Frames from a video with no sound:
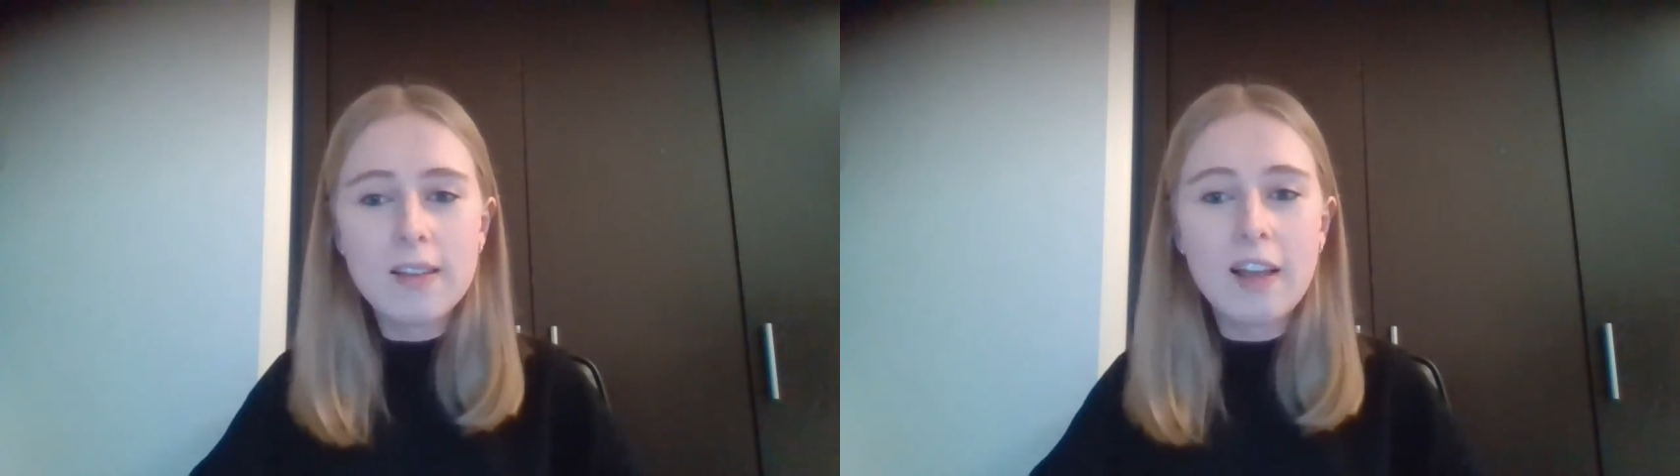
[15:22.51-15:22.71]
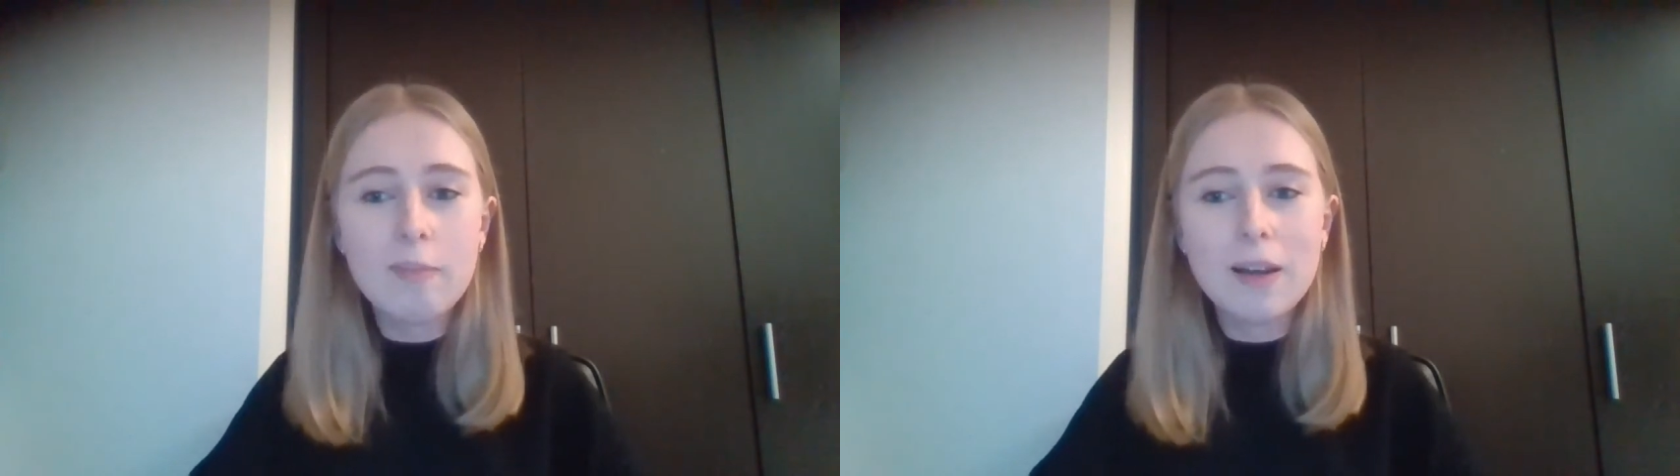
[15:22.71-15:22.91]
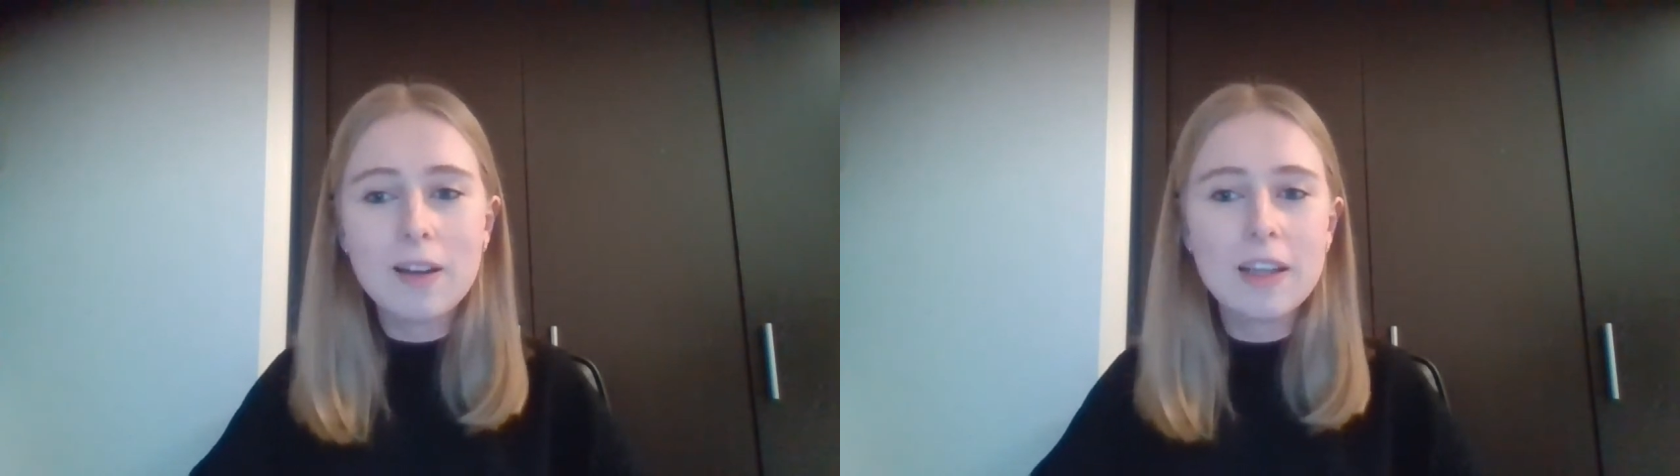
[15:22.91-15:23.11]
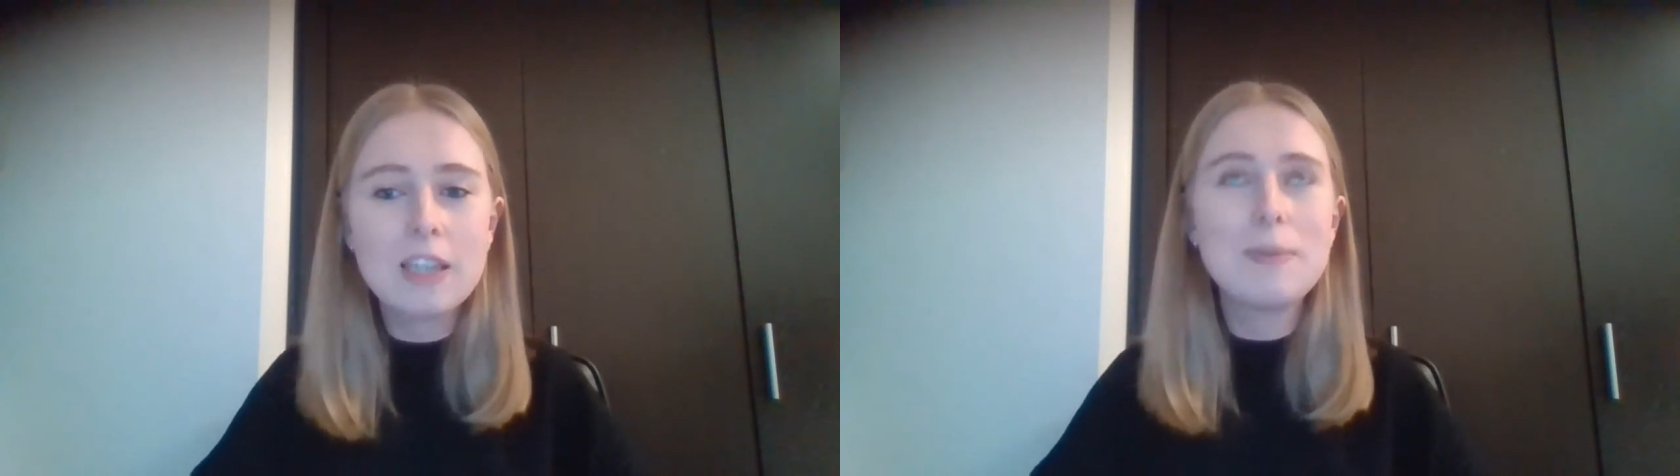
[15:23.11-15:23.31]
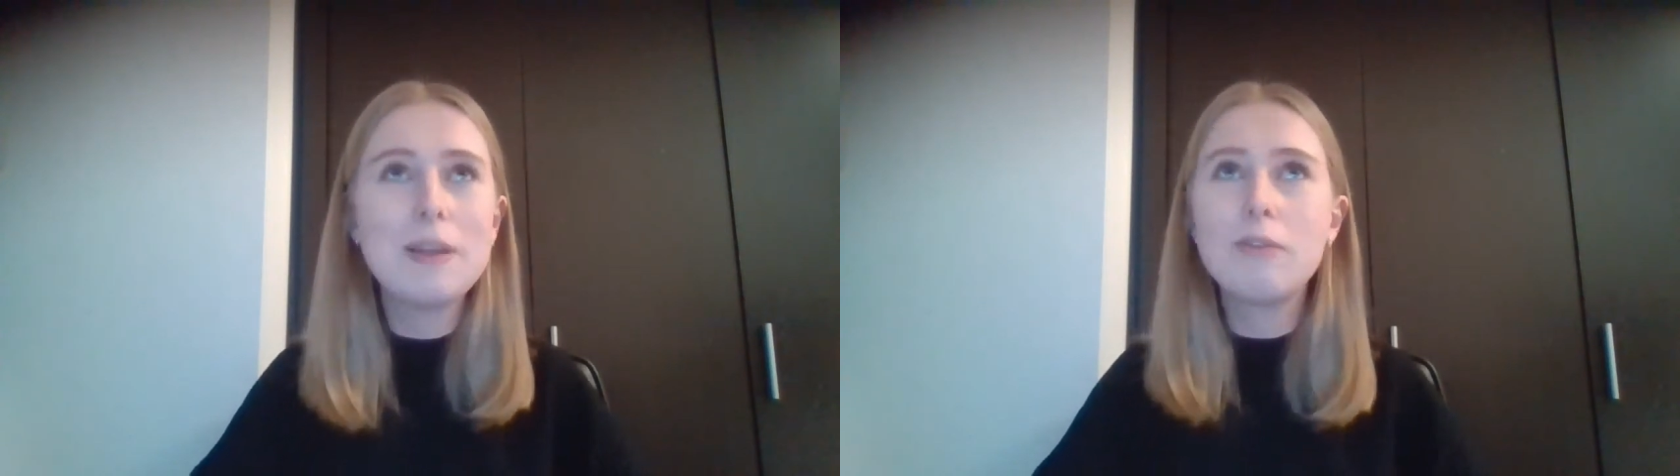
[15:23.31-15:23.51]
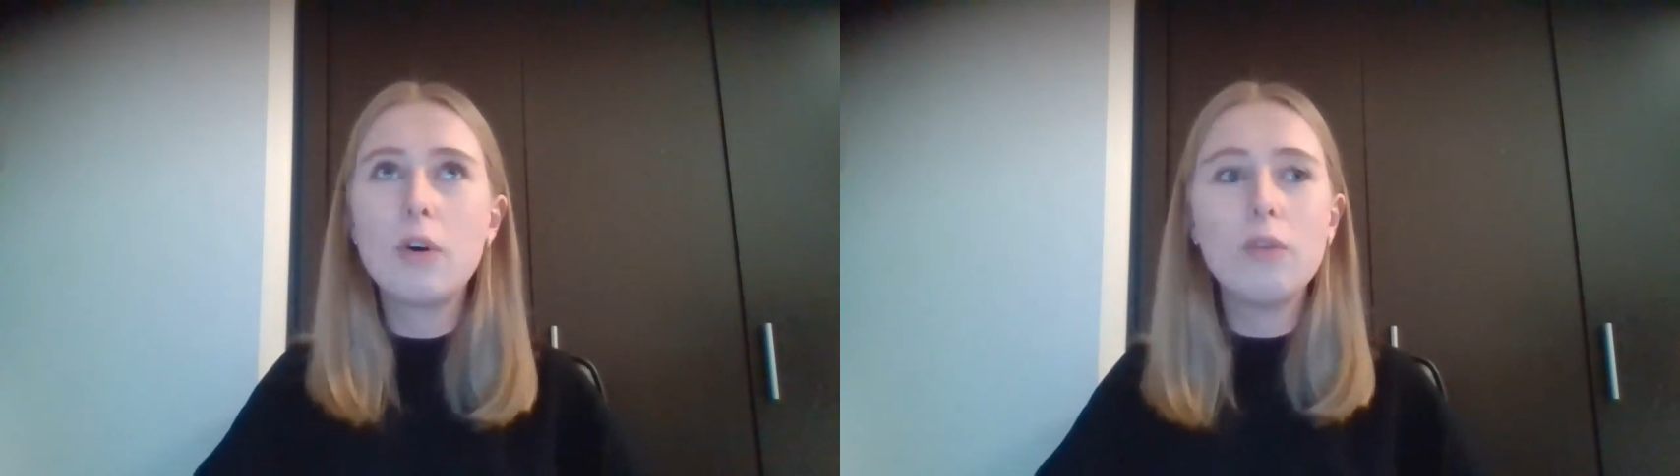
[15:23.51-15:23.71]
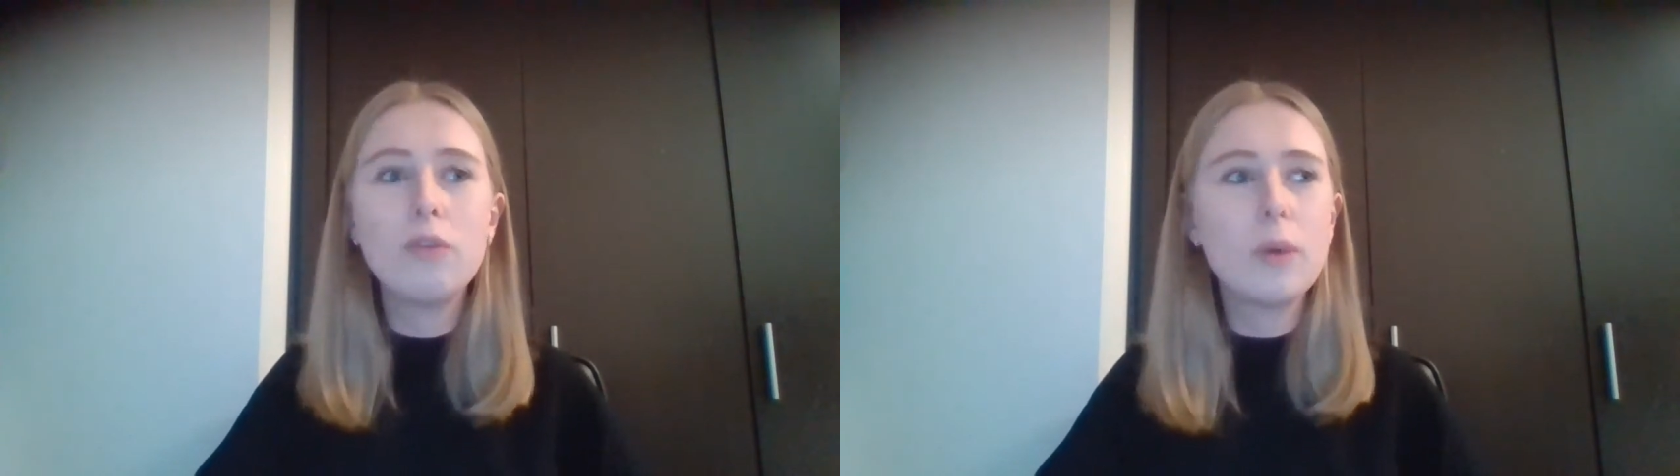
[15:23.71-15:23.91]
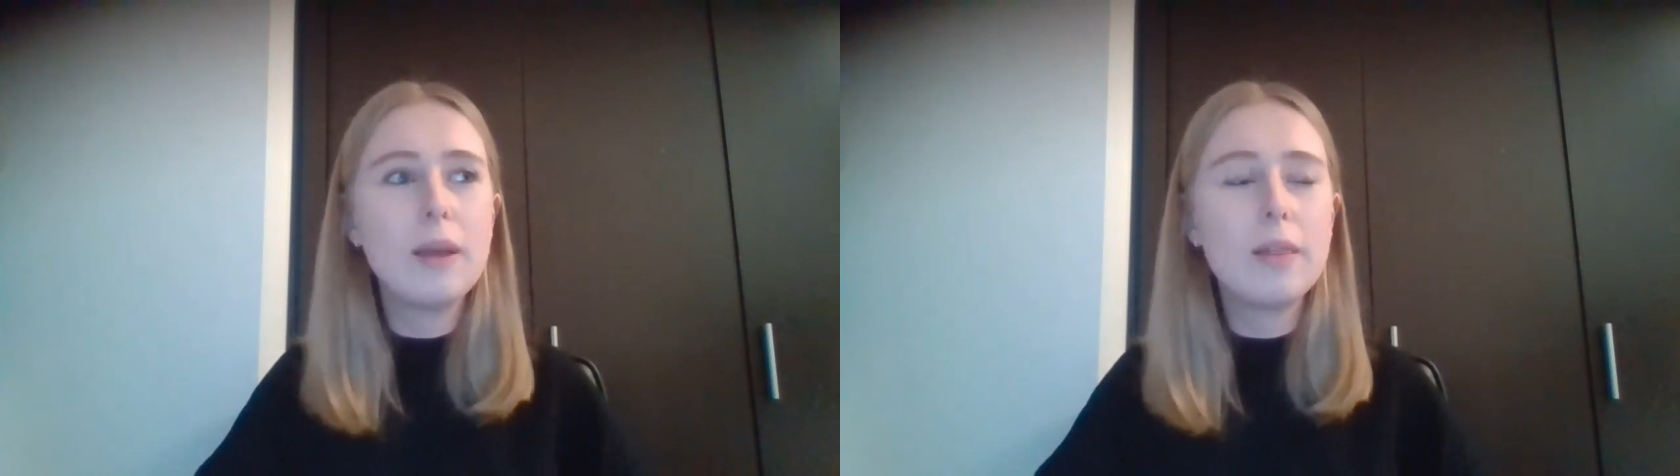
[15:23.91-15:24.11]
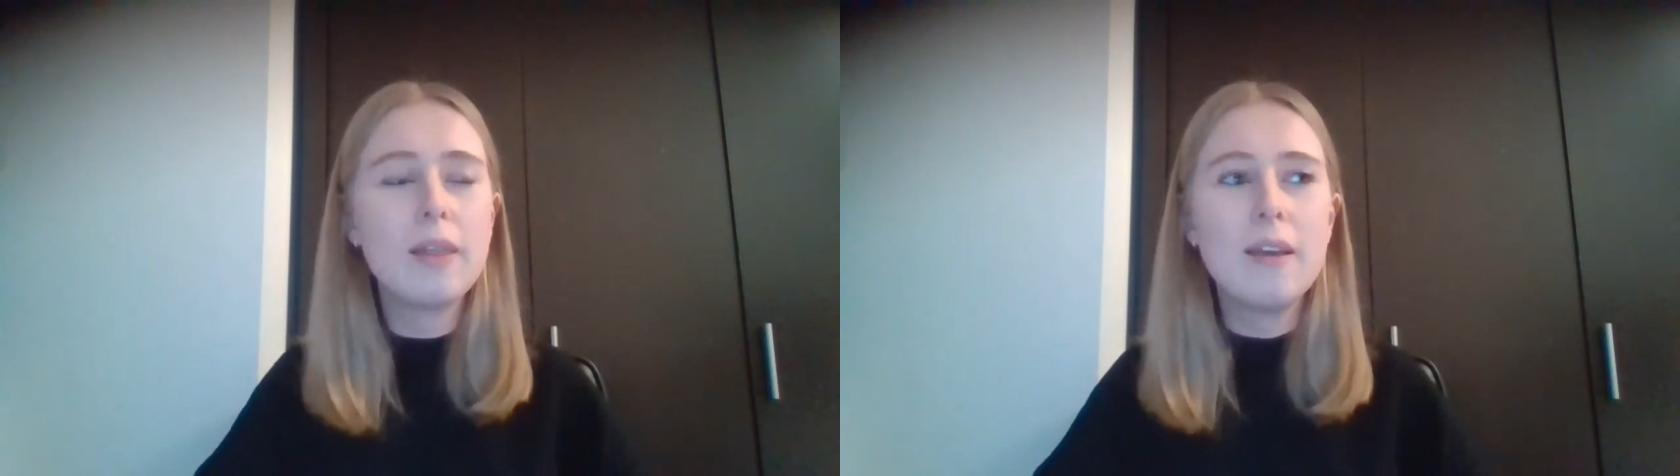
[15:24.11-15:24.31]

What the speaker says: that I've been lucky to be involved with,